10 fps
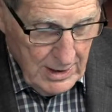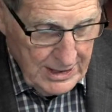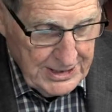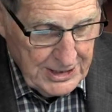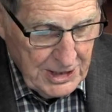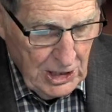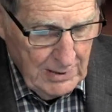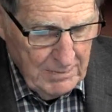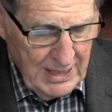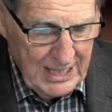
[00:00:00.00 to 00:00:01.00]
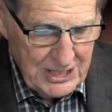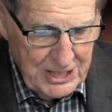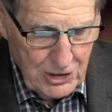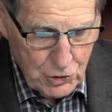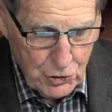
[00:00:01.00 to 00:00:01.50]
He said, Come, let us
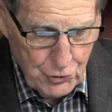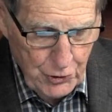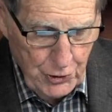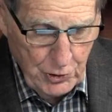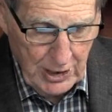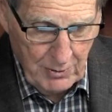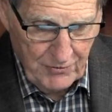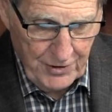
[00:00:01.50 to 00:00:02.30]
deal shrewdly with